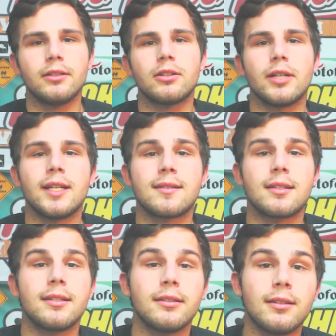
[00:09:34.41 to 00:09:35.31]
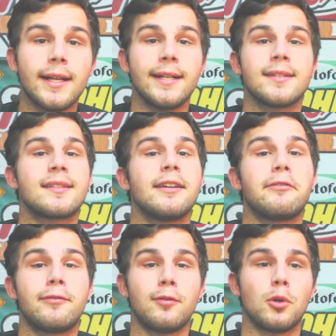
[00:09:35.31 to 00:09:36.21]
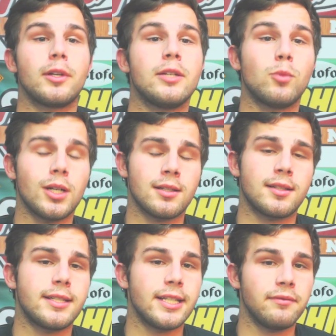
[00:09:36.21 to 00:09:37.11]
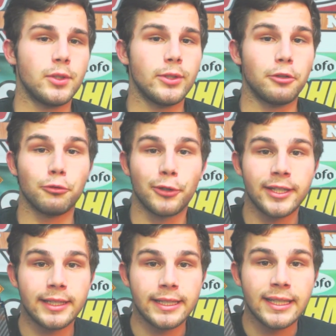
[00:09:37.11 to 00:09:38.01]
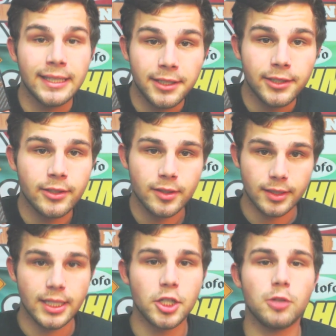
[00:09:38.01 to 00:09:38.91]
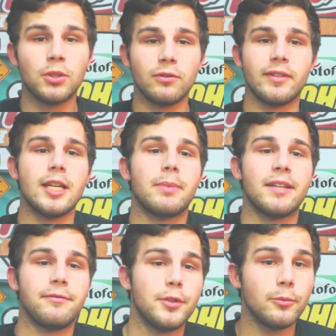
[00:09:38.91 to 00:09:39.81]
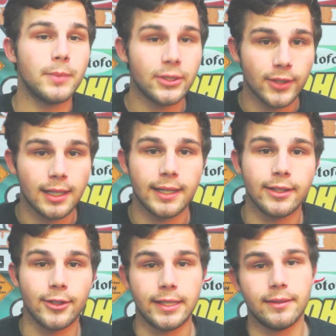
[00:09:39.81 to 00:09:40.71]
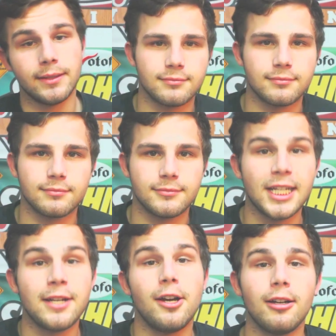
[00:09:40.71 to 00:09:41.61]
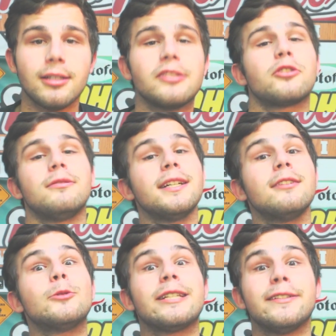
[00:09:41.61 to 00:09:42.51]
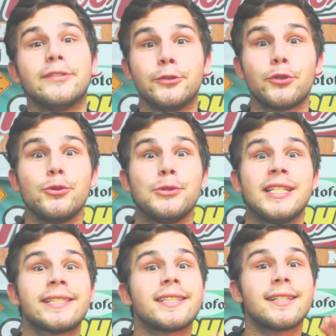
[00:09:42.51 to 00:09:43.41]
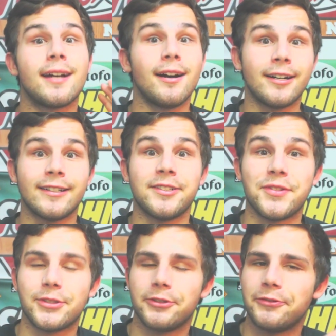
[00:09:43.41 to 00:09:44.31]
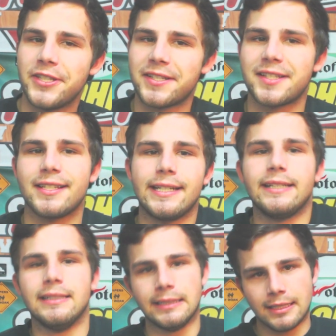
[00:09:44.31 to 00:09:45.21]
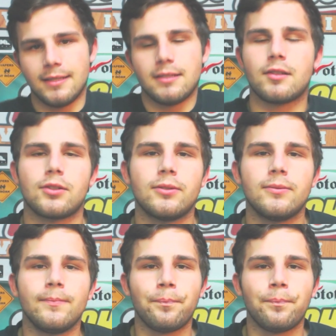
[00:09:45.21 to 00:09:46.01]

you know it still has that 40 watts to give you a really you know satiable vape if you build high on it all right so now to get into the cons of this thing so